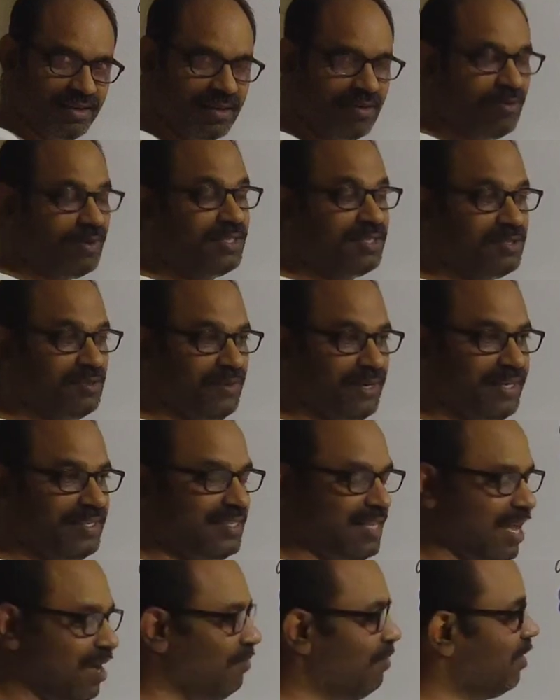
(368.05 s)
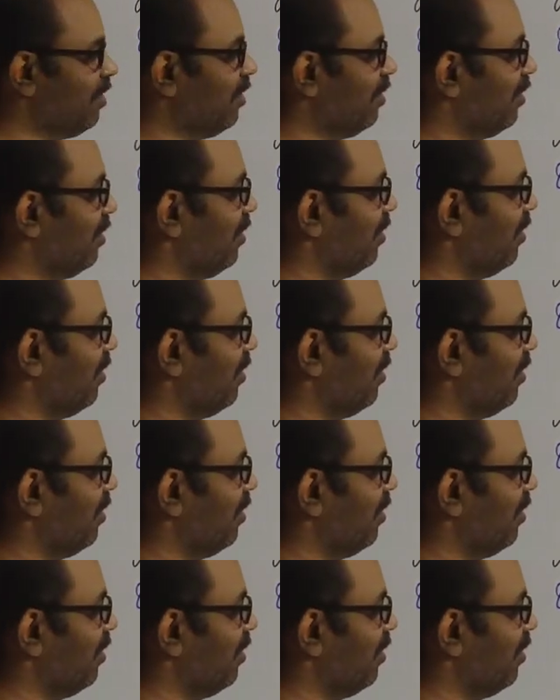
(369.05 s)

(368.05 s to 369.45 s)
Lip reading: What is 27?